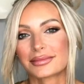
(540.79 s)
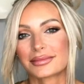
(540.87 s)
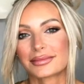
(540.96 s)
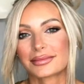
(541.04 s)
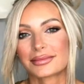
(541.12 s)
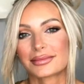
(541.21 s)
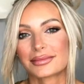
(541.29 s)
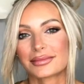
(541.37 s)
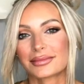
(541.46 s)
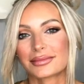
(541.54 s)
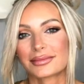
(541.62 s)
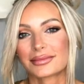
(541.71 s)

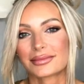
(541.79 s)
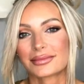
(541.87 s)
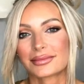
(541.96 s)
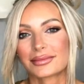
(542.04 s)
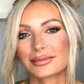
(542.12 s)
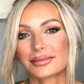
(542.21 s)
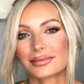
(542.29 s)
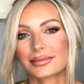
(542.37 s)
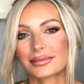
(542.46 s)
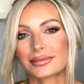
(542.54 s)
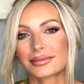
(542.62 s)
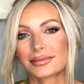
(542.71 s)

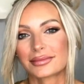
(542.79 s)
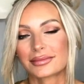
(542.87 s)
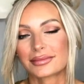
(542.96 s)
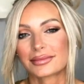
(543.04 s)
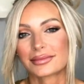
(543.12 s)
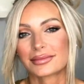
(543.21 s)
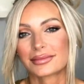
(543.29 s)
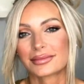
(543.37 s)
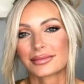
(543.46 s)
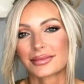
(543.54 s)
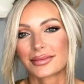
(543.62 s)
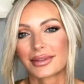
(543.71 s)

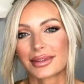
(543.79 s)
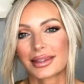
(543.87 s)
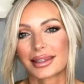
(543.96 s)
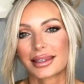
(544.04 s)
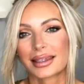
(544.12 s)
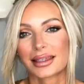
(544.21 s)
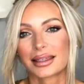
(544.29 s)
(silent)